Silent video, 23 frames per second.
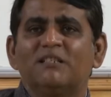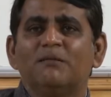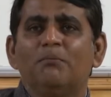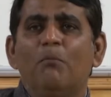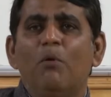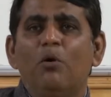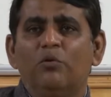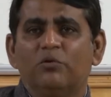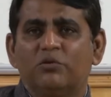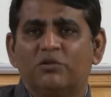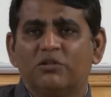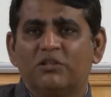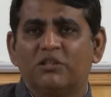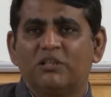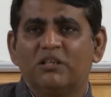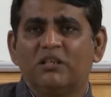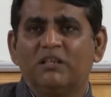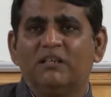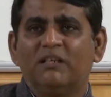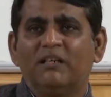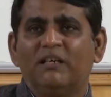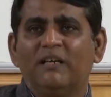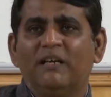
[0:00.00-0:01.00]
most
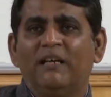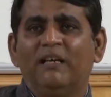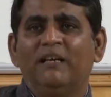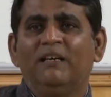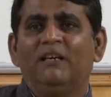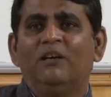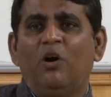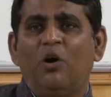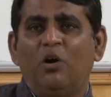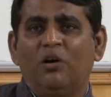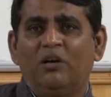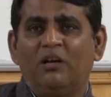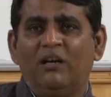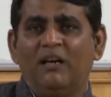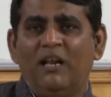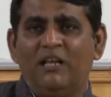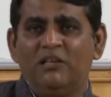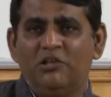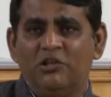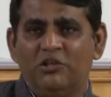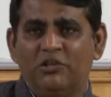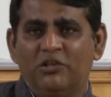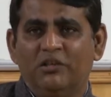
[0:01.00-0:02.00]
in
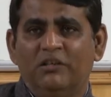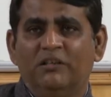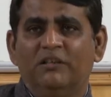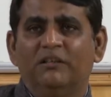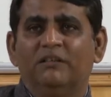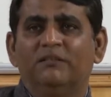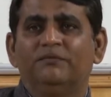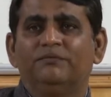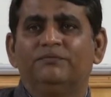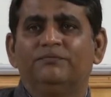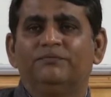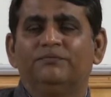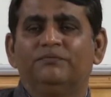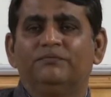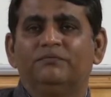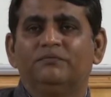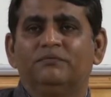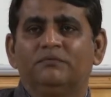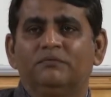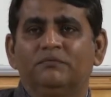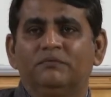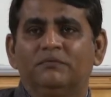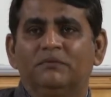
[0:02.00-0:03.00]
organization.
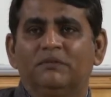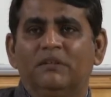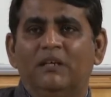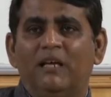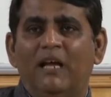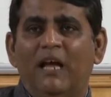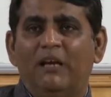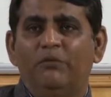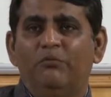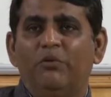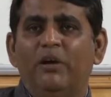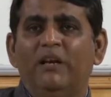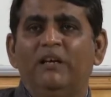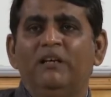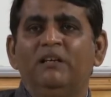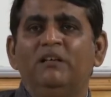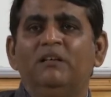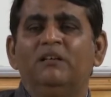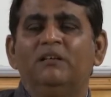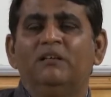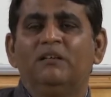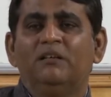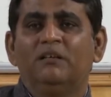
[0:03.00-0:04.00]
And when
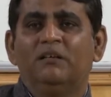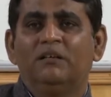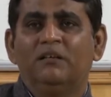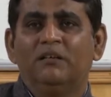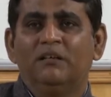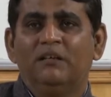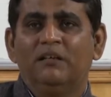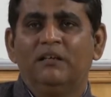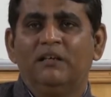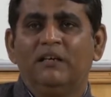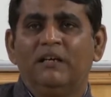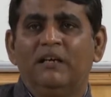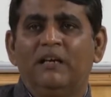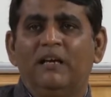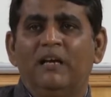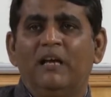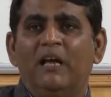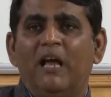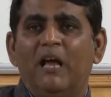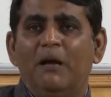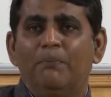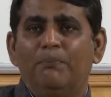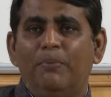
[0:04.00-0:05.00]

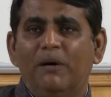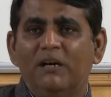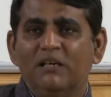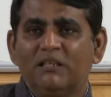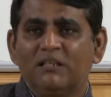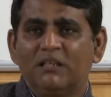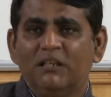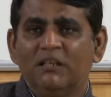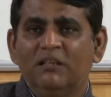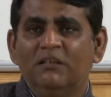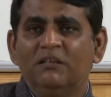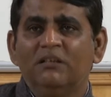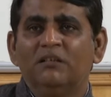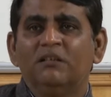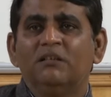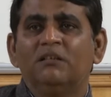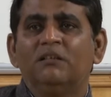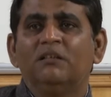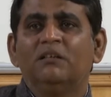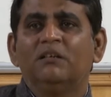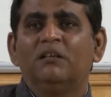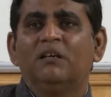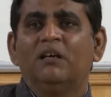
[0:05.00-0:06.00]
a person
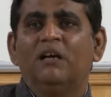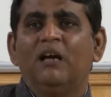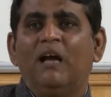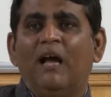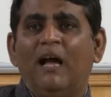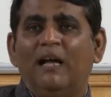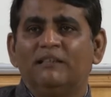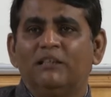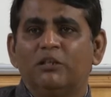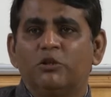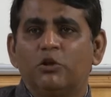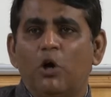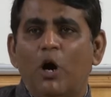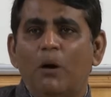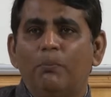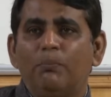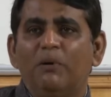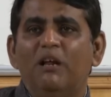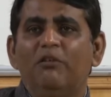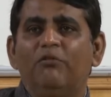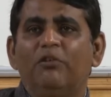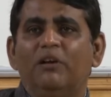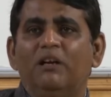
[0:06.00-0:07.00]
at the top
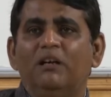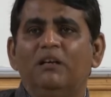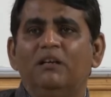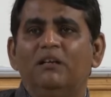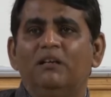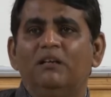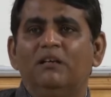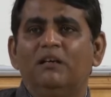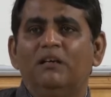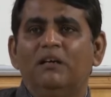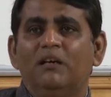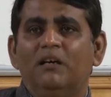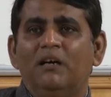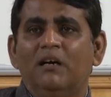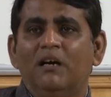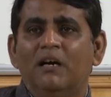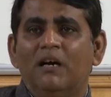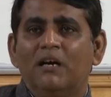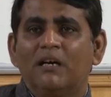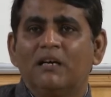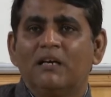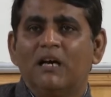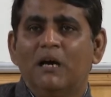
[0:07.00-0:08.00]
level
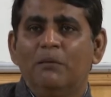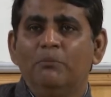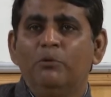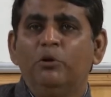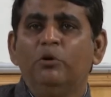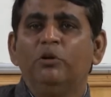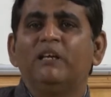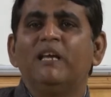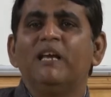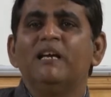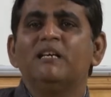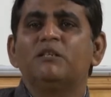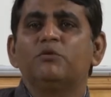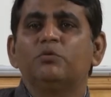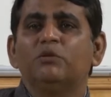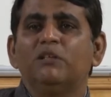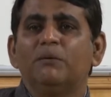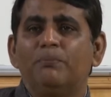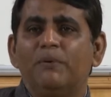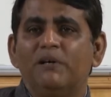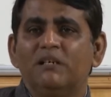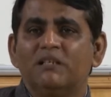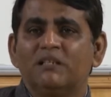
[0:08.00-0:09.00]
communicates with a
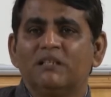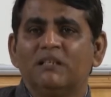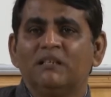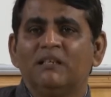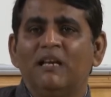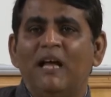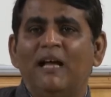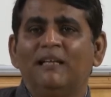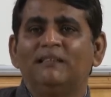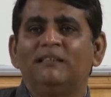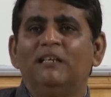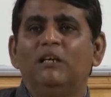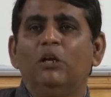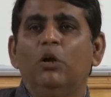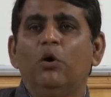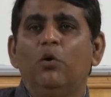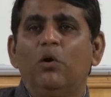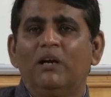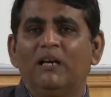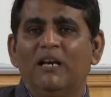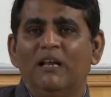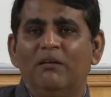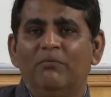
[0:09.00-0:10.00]
person at the
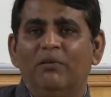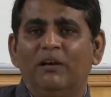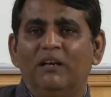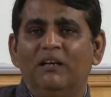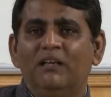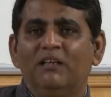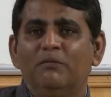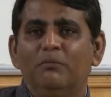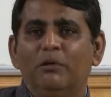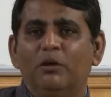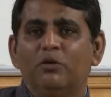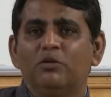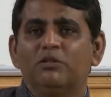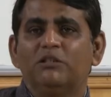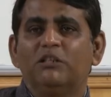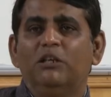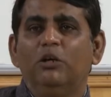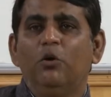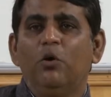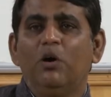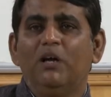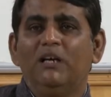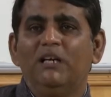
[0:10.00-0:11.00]
lower level, because the
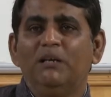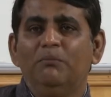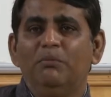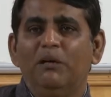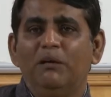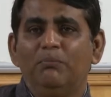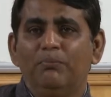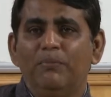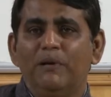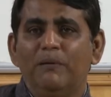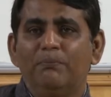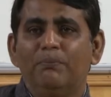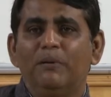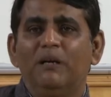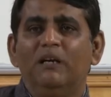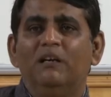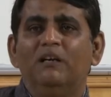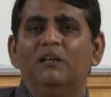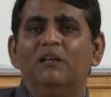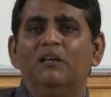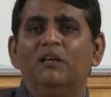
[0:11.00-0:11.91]
lower level people